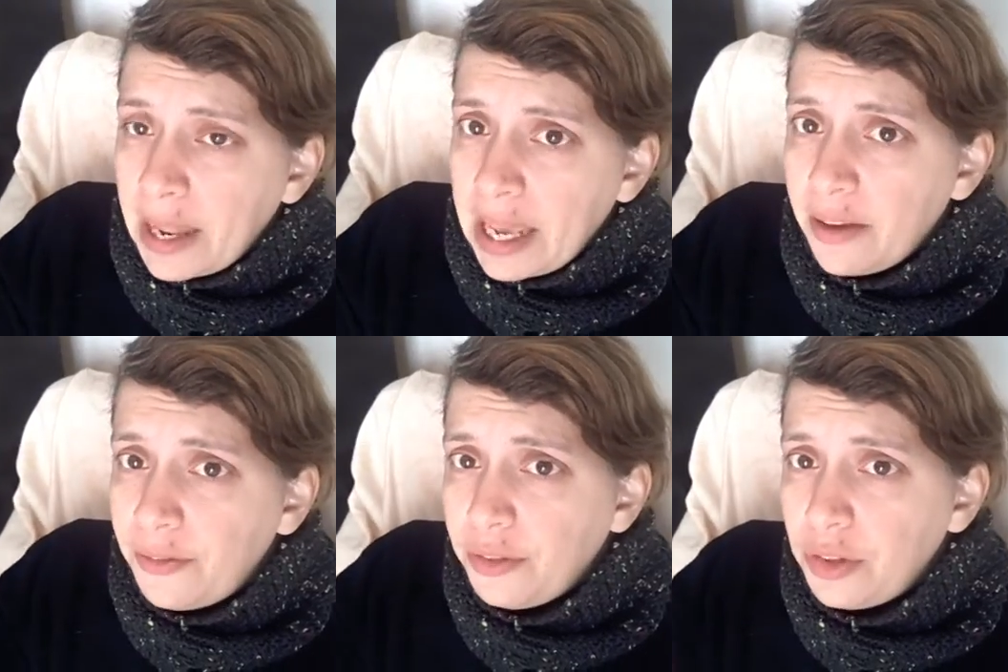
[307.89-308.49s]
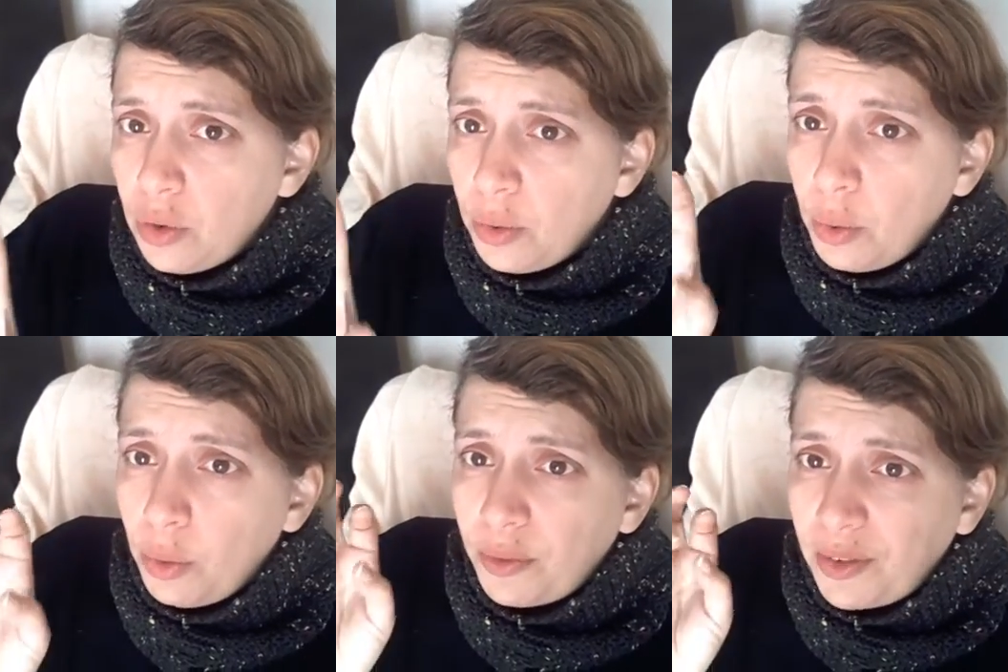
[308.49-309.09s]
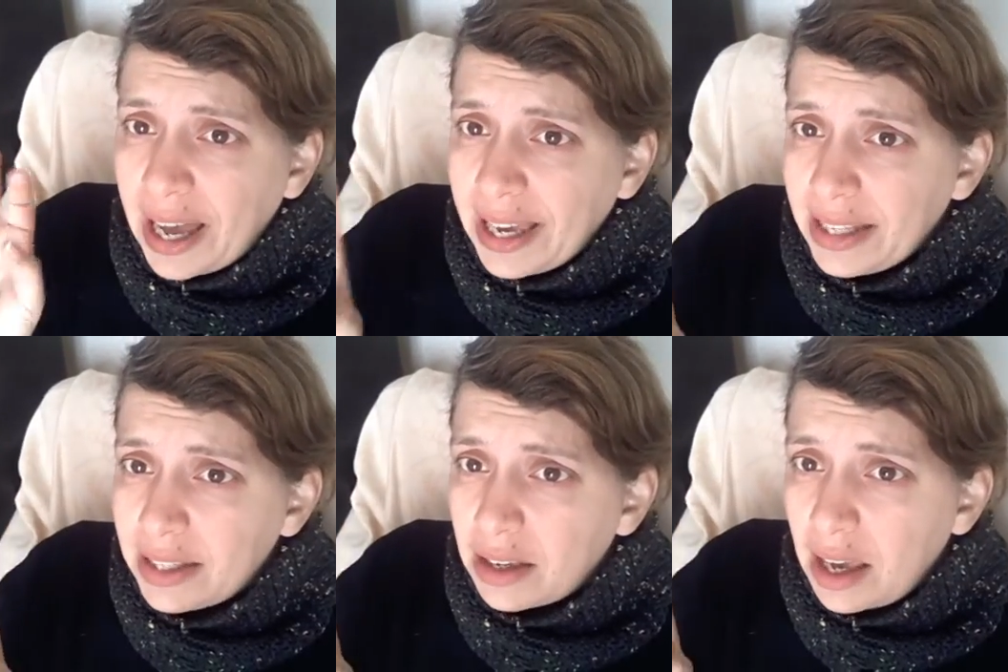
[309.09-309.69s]
If you
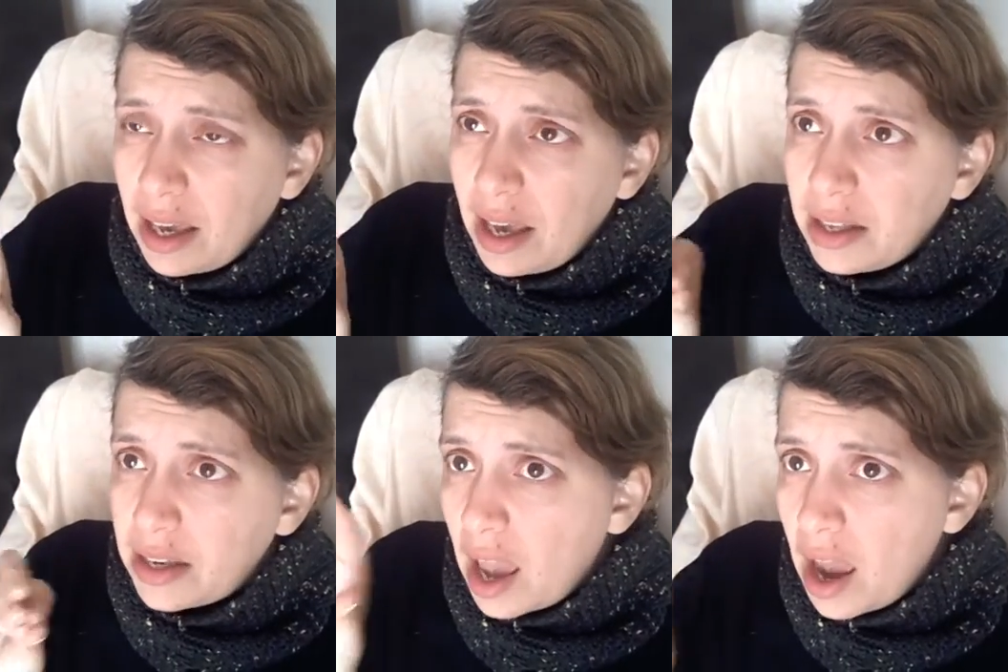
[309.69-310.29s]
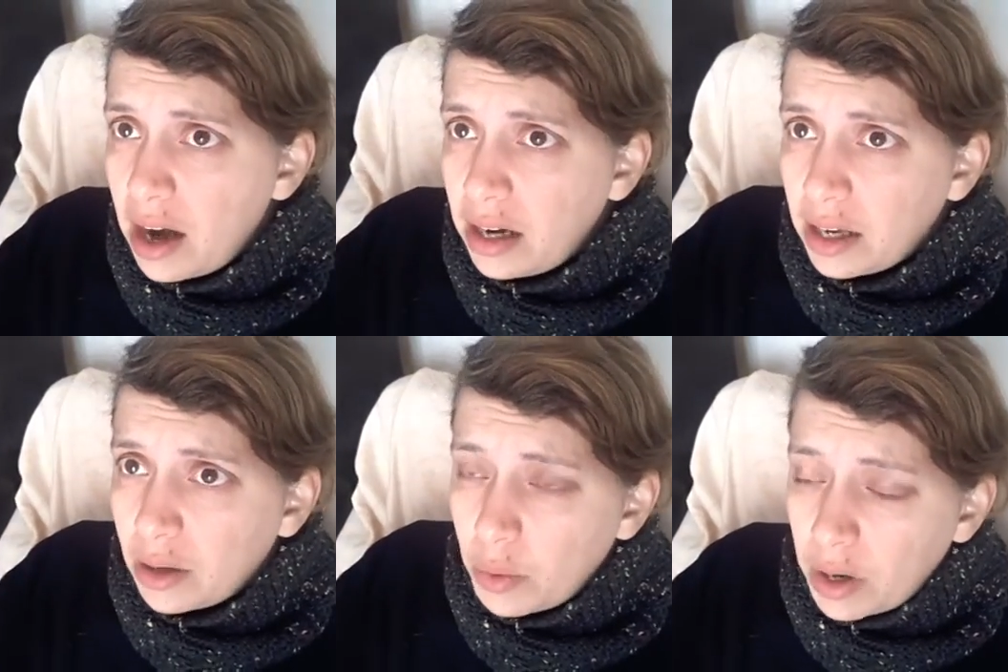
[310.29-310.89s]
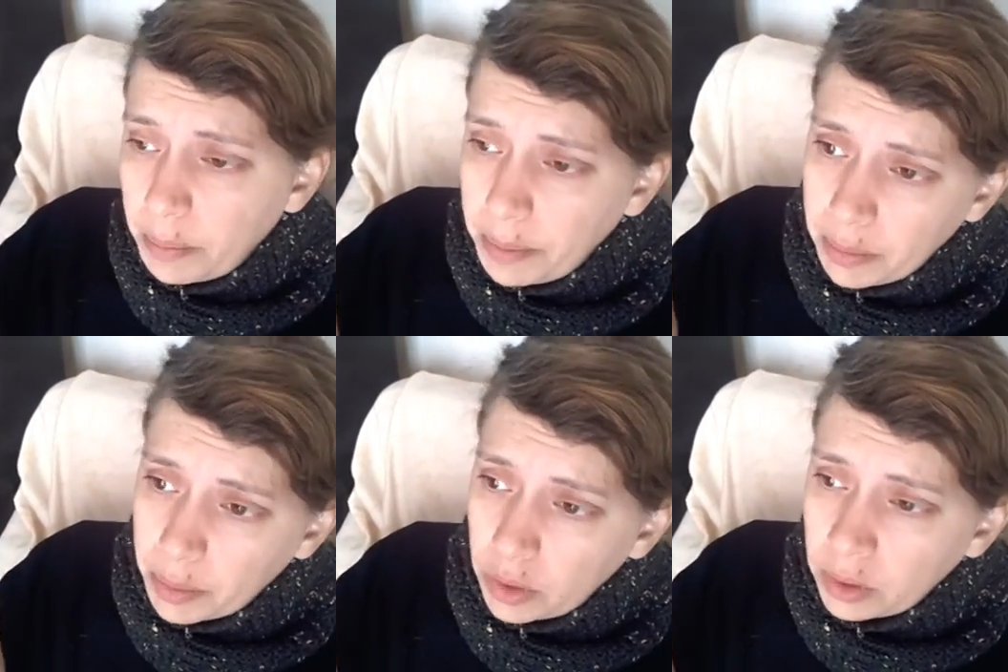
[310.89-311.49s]
find an area where
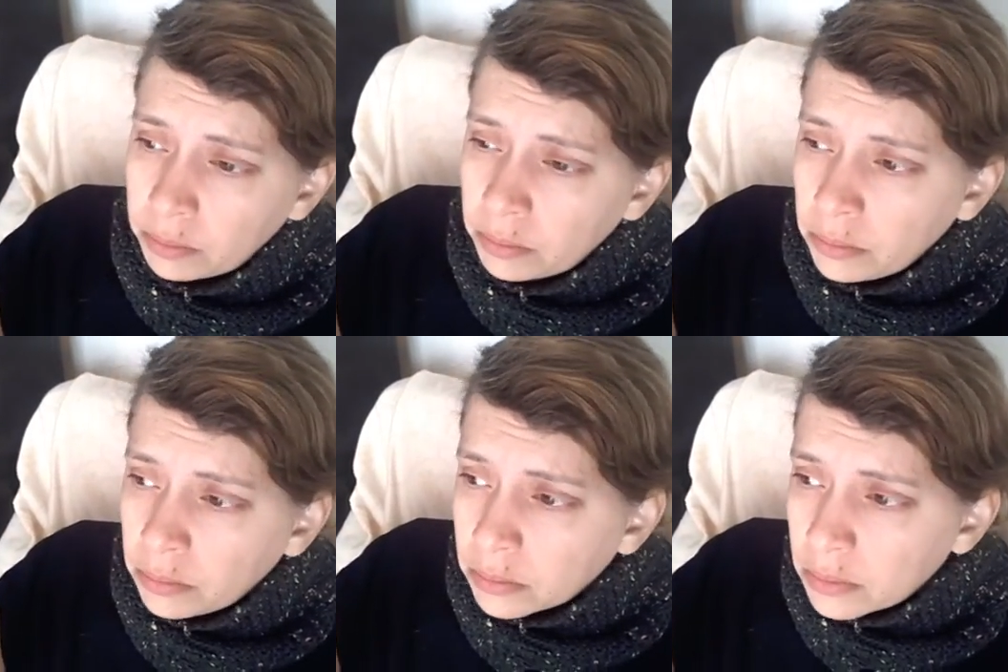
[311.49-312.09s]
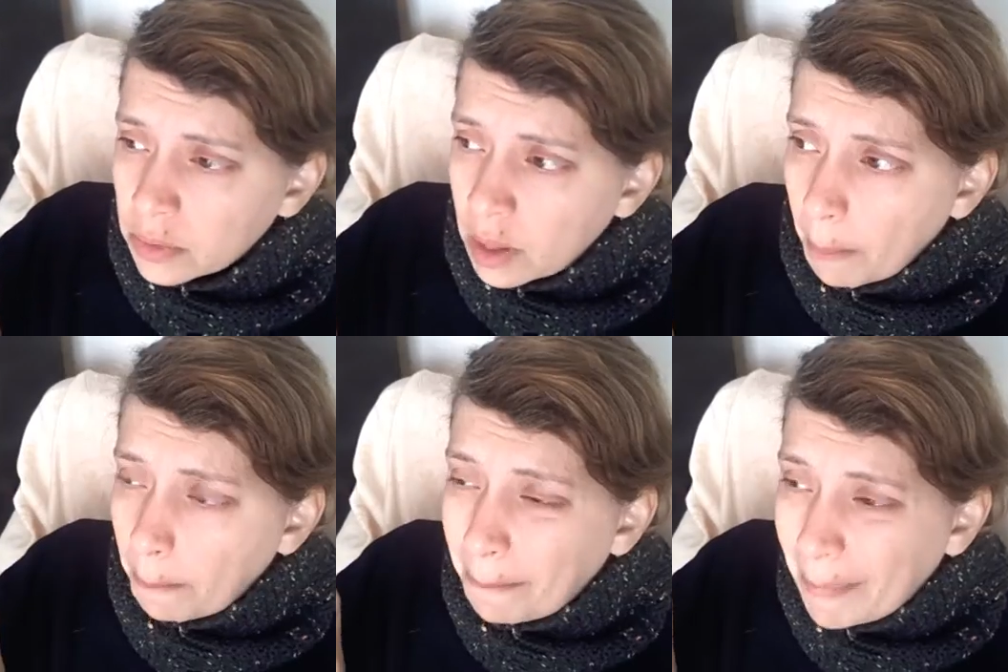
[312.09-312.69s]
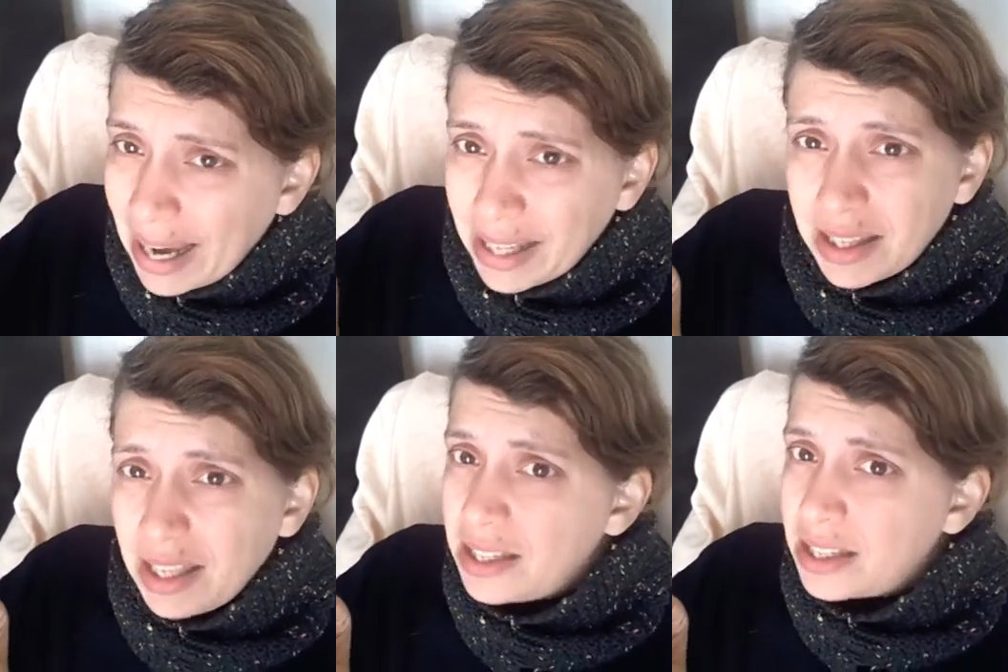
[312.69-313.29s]
people might
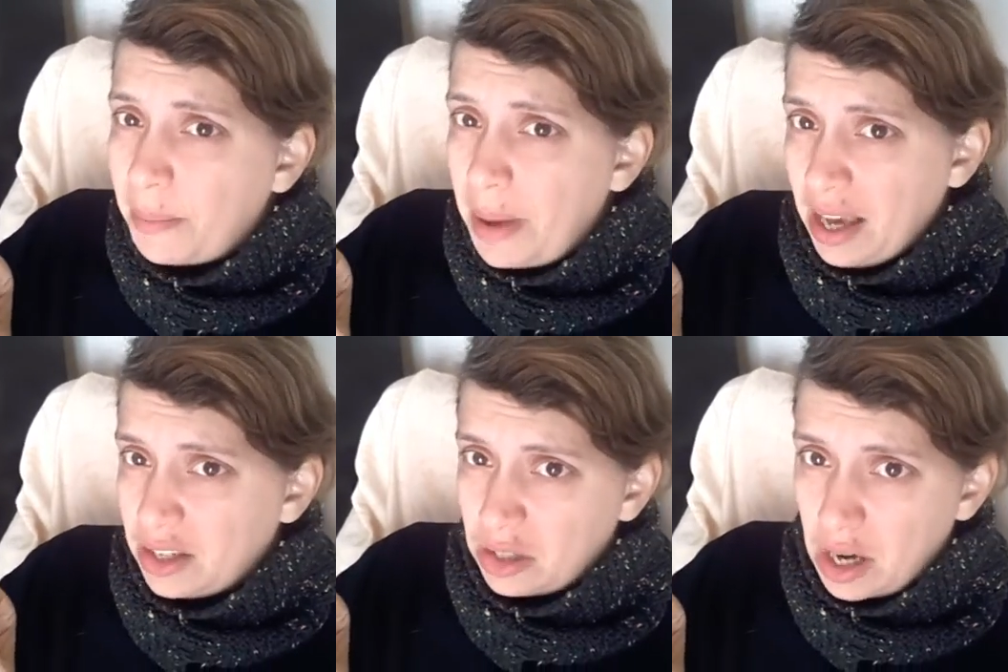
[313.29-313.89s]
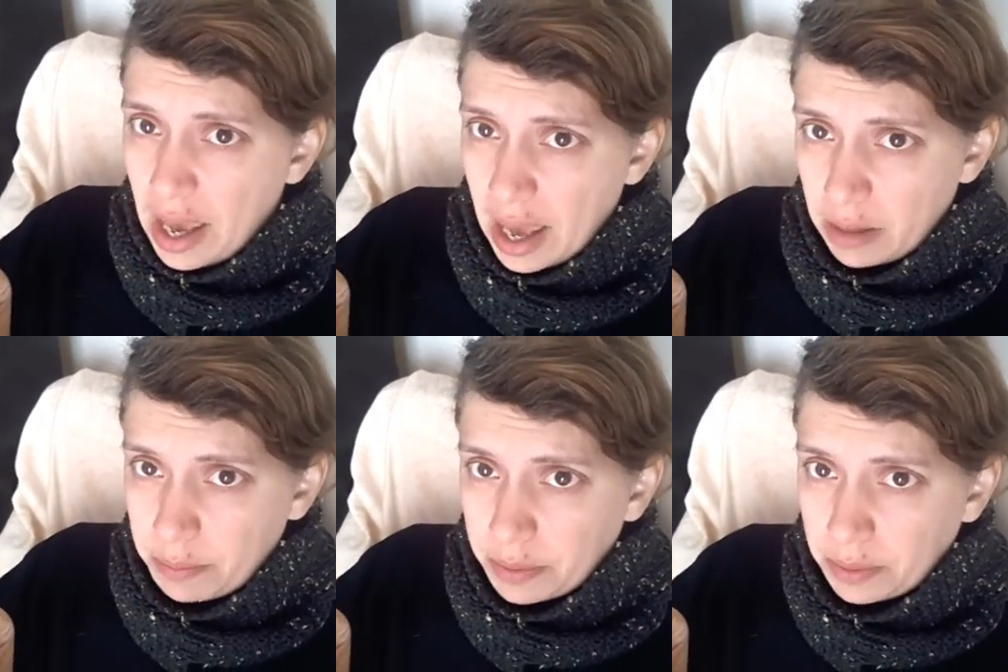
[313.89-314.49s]
need some extra help,